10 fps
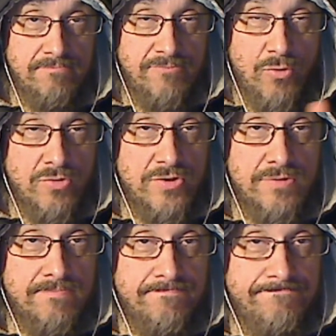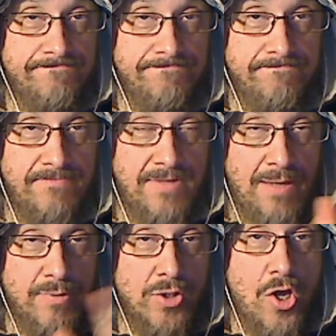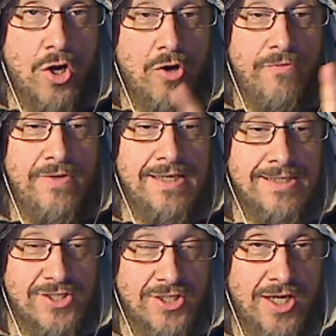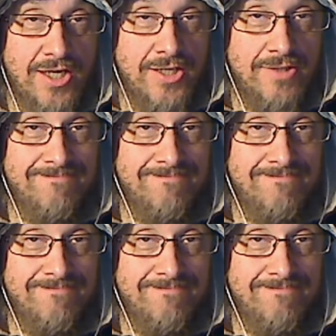Folks, they belong on the inside.